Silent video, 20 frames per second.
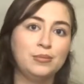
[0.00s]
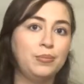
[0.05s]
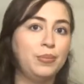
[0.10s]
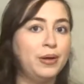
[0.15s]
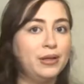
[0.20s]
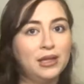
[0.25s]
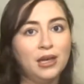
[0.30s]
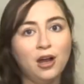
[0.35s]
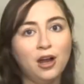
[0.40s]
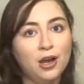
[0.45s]

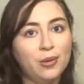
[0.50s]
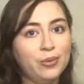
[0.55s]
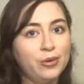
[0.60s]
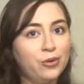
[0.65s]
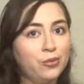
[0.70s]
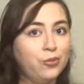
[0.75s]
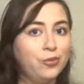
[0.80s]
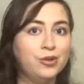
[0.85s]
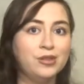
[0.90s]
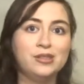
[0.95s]
but the
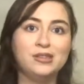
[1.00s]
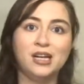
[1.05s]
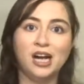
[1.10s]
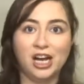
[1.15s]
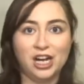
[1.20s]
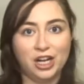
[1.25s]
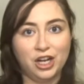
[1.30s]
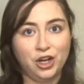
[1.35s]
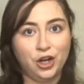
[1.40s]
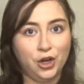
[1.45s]
heartburn was
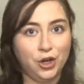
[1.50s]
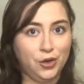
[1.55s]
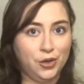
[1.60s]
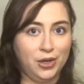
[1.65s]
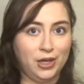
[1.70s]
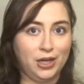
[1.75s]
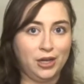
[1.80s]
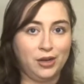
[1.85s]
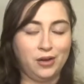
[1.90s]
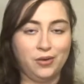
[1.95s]
not
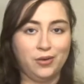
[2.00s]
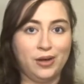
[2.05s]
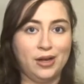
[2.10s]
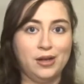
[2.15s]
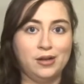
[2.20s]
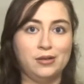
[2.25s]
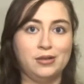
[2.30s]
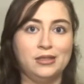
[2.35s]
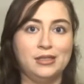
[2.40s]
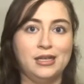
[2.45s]
occurring
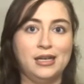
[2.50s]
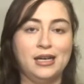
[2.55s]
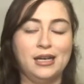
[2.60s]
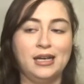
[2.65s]
around